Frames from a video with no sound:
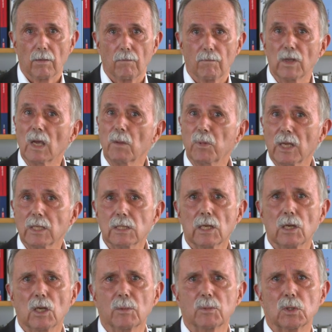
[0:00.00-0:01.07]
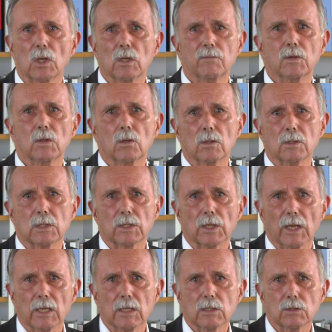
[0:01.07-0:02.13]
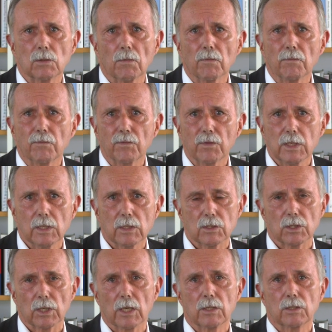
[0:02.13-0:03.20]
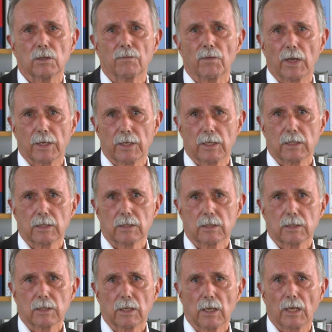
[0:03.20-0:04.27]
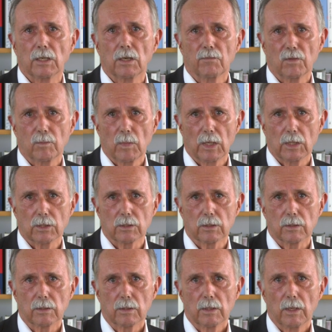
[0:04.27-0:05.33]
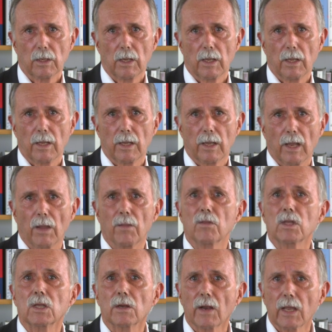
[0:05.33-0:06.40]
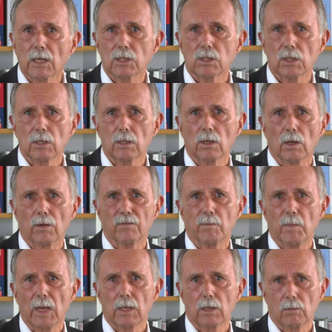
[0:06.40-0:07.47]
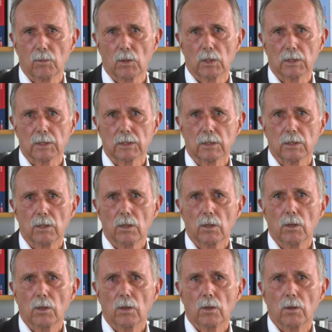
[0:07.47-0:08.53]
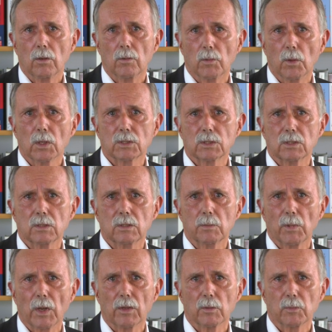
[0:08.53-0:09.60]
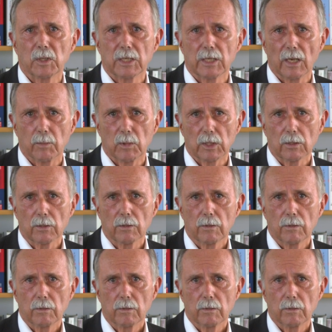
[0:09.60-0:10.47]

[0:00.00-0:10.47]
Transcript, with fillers: We are presently observing constraints to the free exchange of ideas and information and the erection of mental walls, worsened by the pandemic.